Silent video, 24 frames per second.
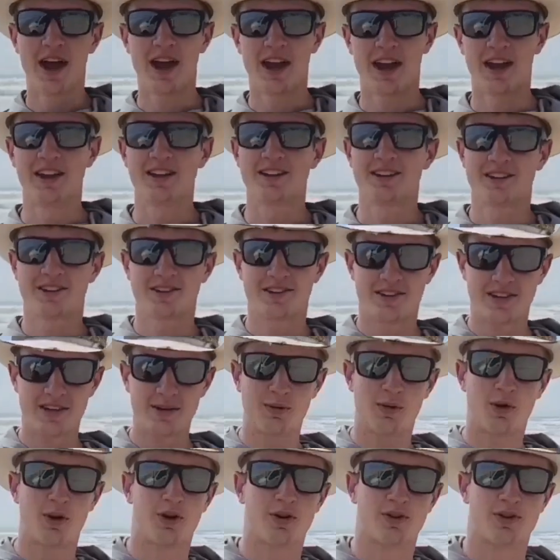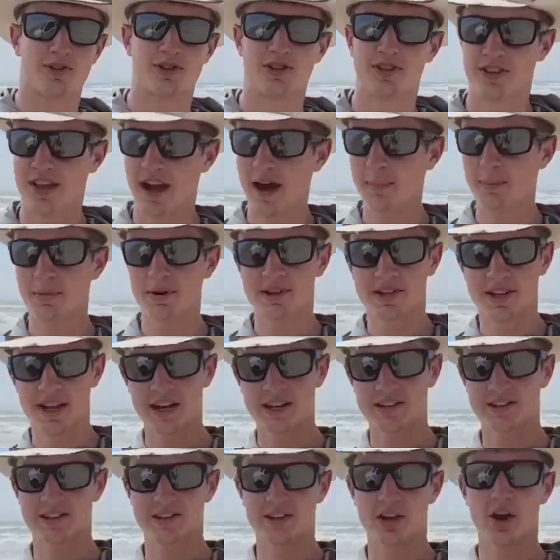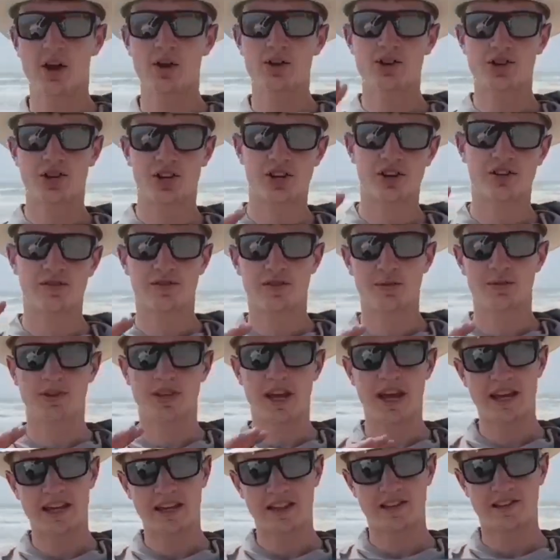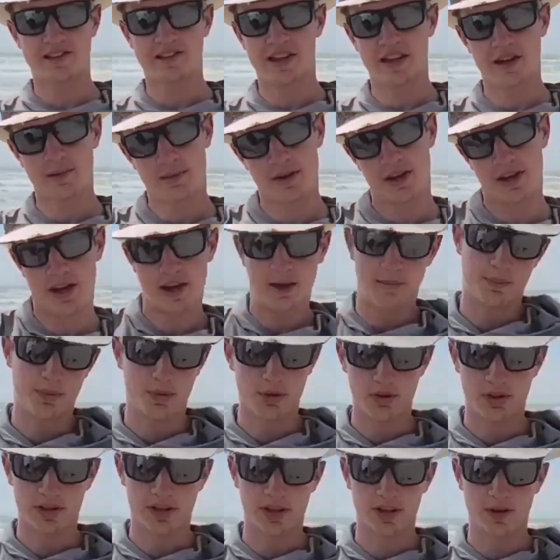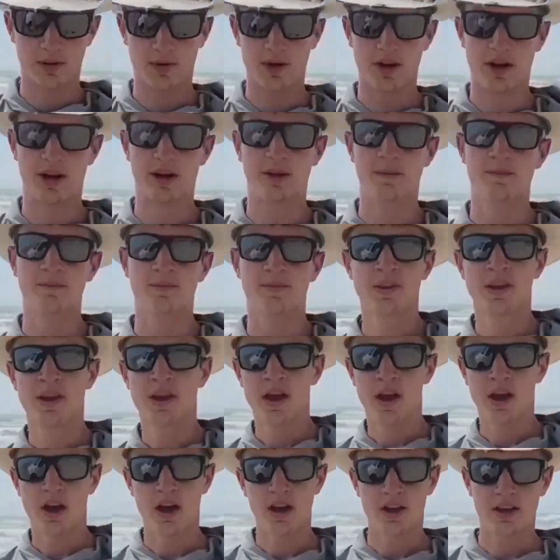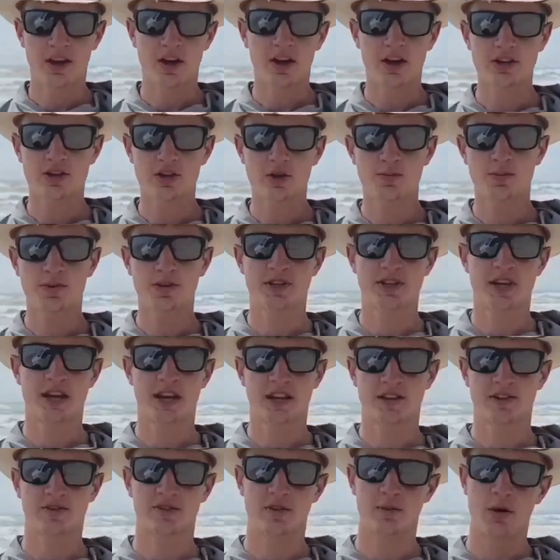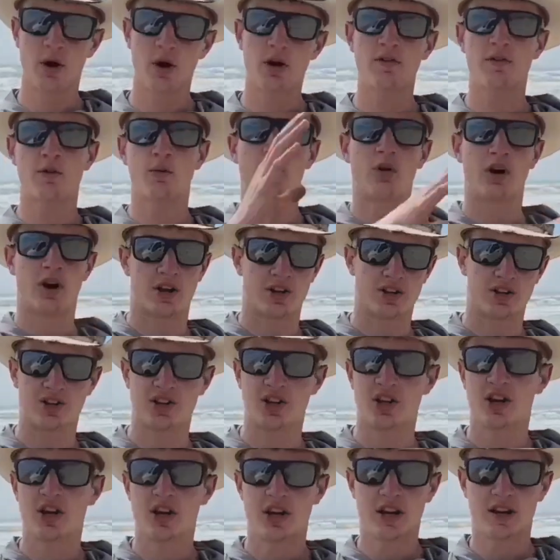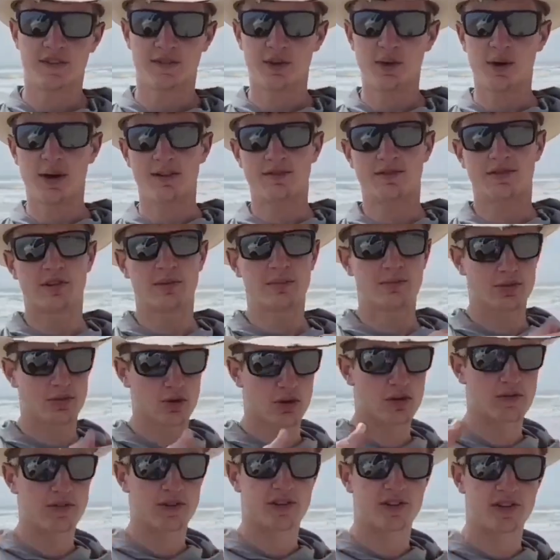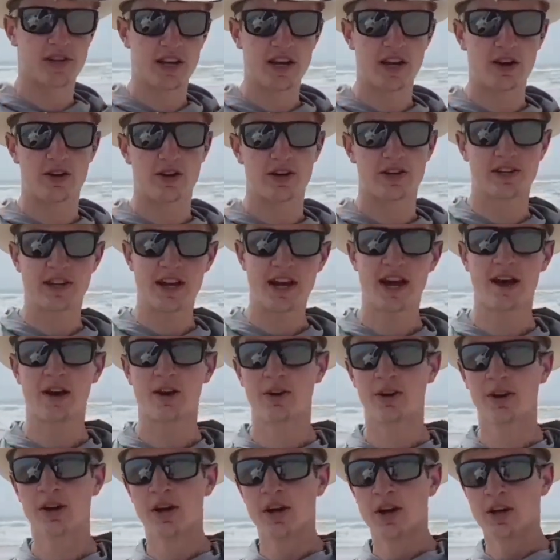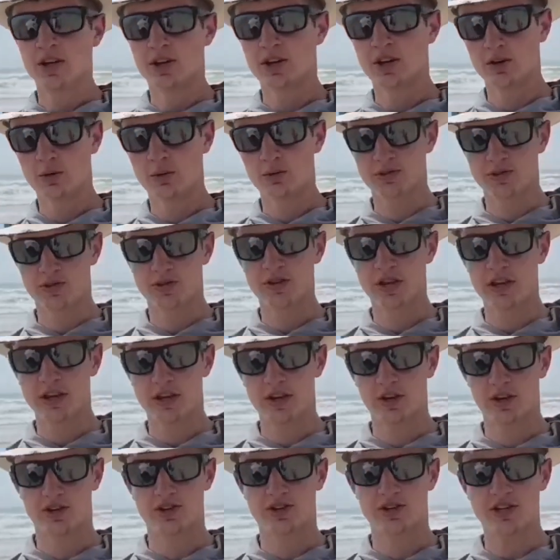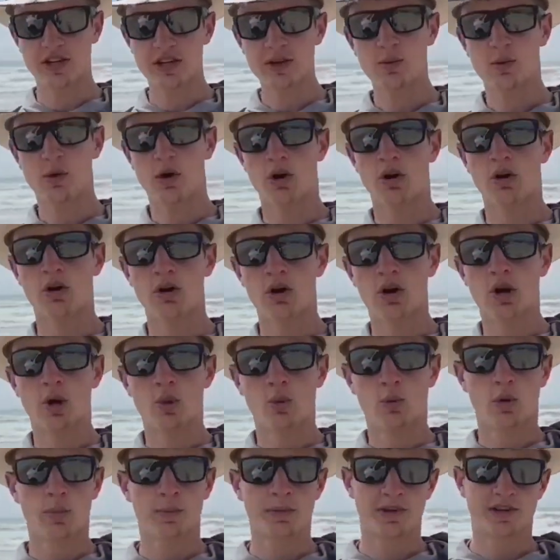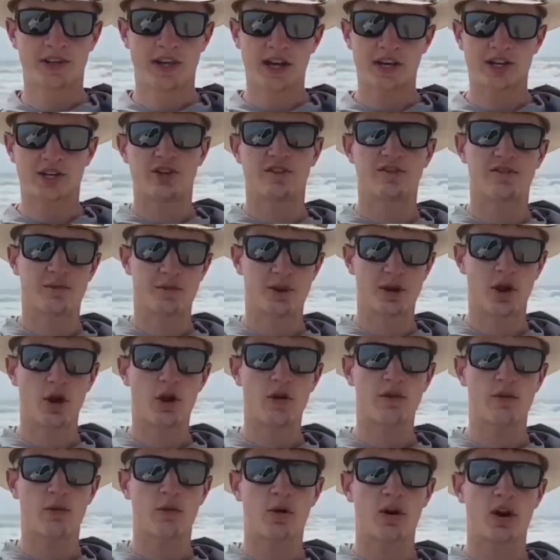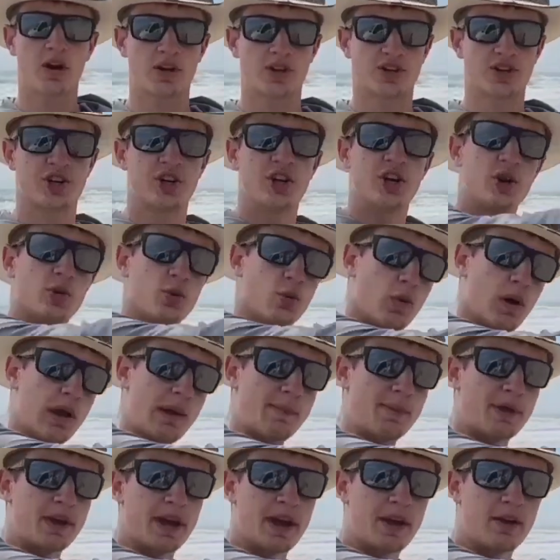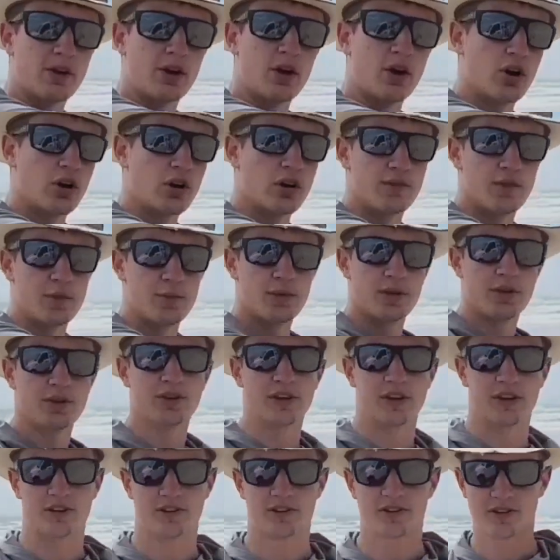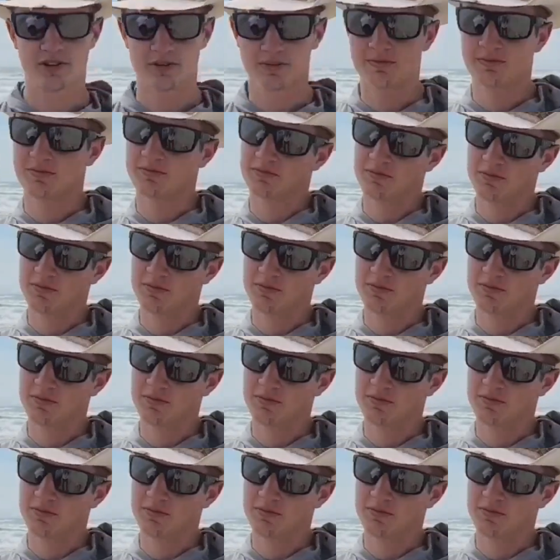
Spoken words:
And seawalls. That protects the ocean from taking the sediment and pulling it away. It also protects from overwash. If you have some sort of a city or a town, your seawall will protect you from your overwash wiping out all of your buildings.